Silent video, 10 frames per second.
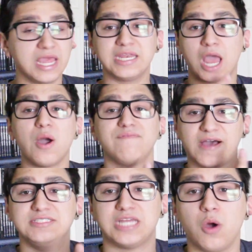Now I
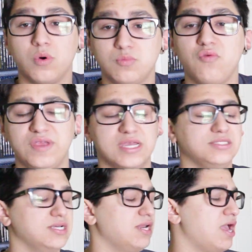found out what movie
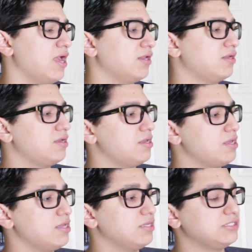is it, and
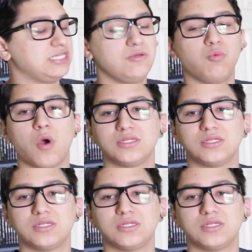she